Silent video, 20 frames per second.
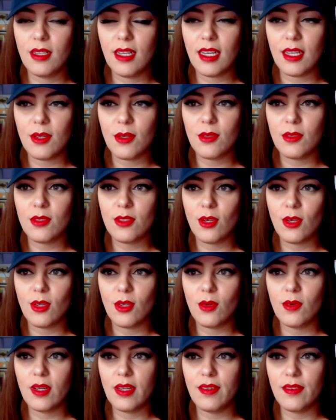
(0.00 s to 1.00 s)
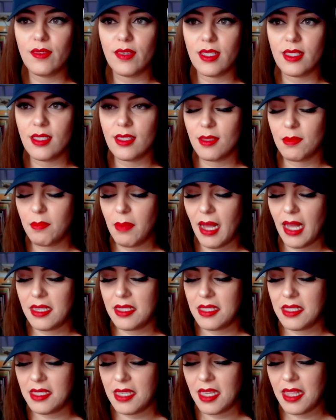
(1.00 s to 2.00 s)
I don't know if it's bad
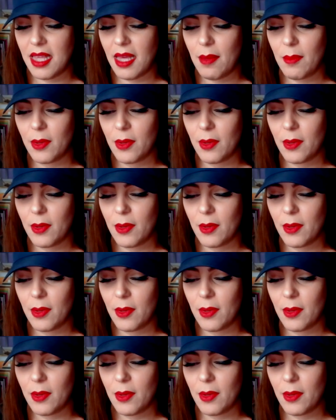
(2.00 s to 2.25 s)
to say that,